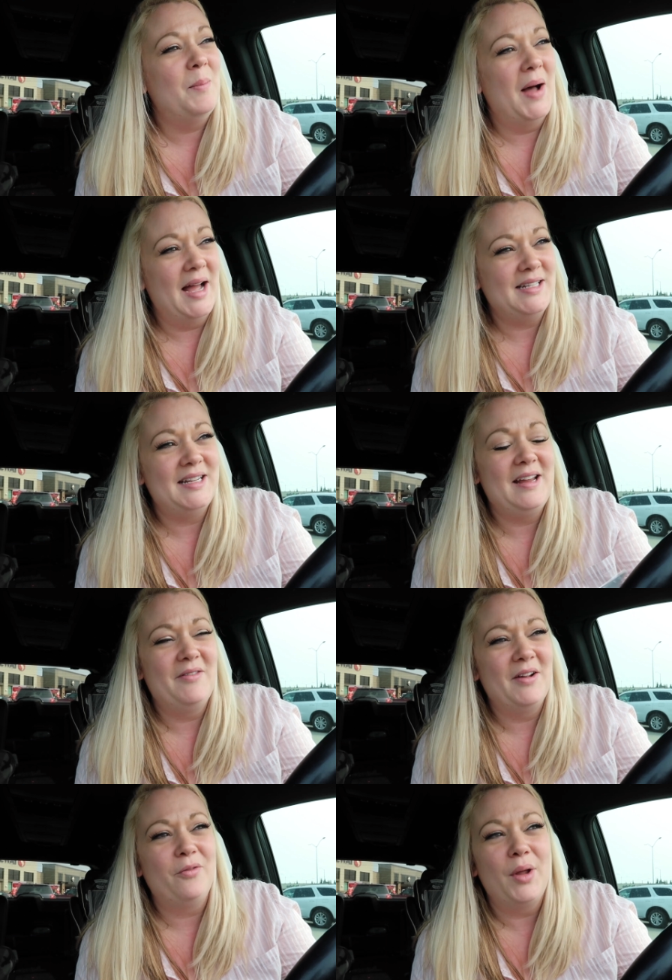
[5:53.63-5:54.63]
but
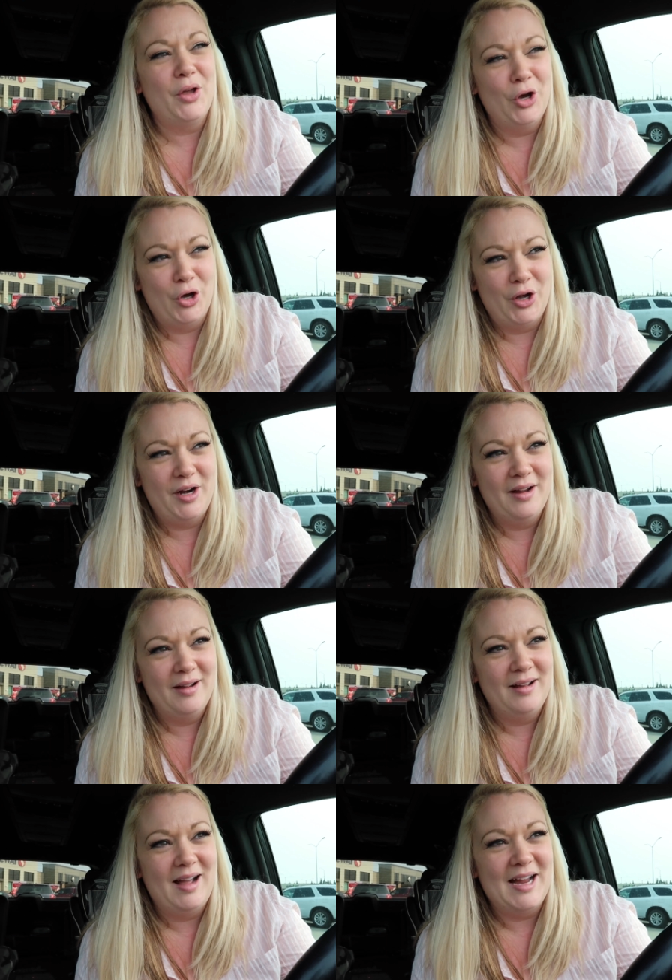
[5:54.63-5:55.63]
even if we could,
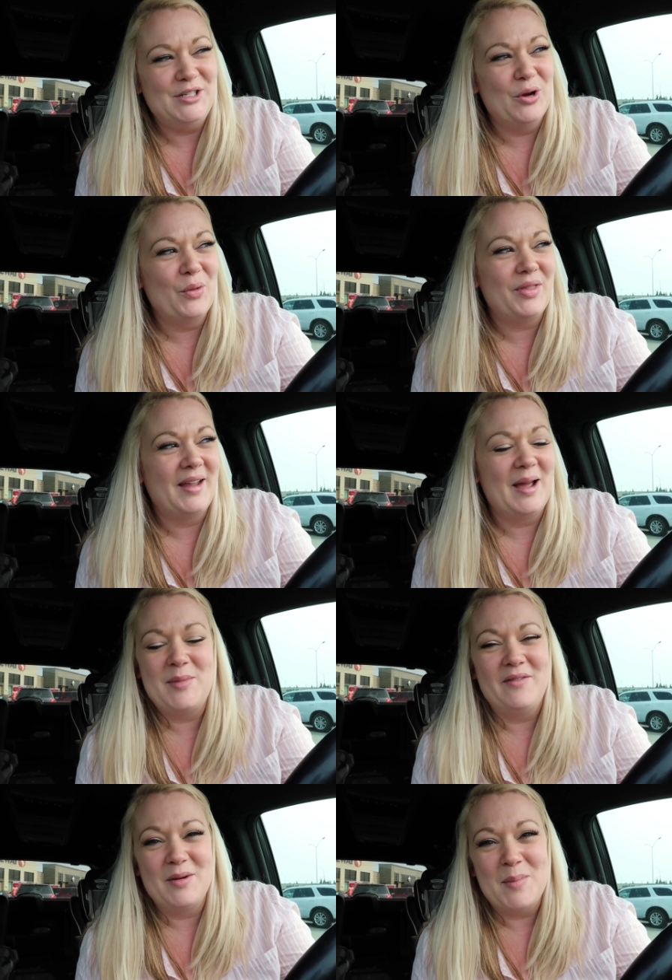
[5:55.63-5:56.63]
I don't think I'm
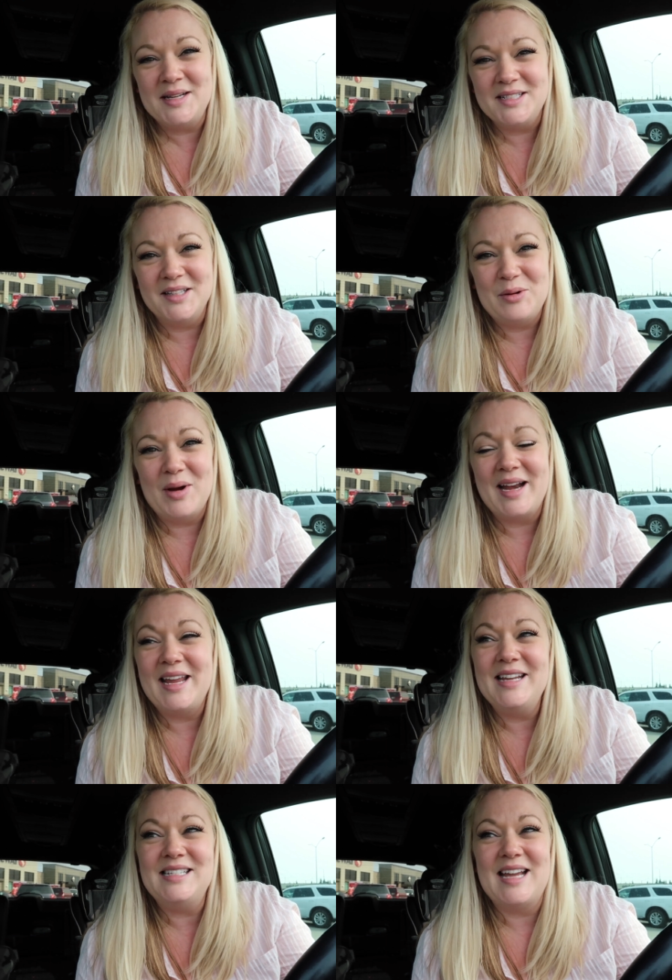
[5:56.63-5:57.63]
even mentally
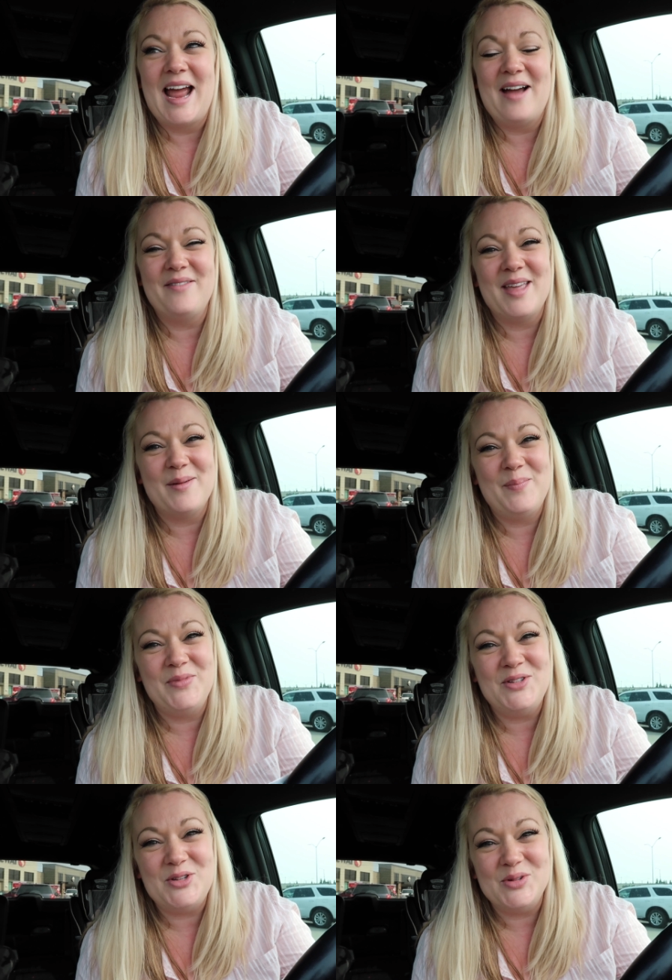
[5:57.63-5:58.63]
ready to have
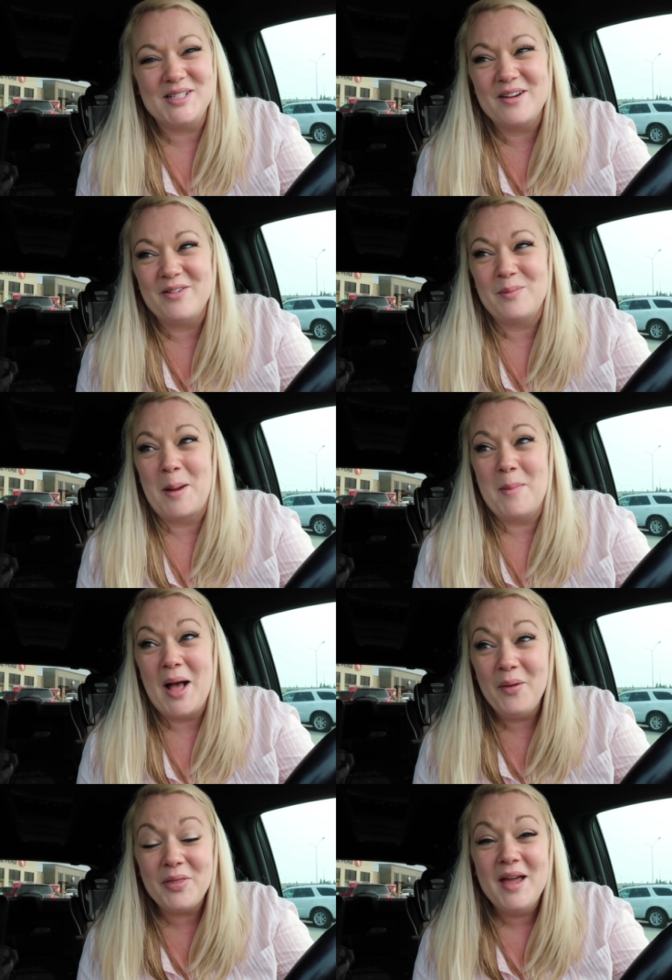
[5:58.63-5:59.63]
them do stuff in my
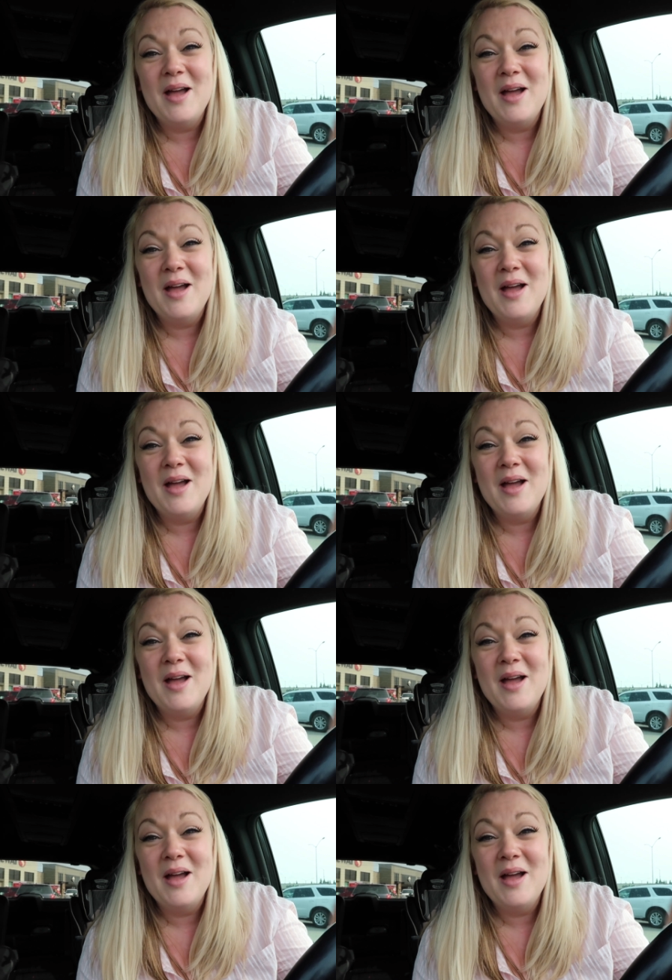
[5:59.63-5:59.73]
mouth.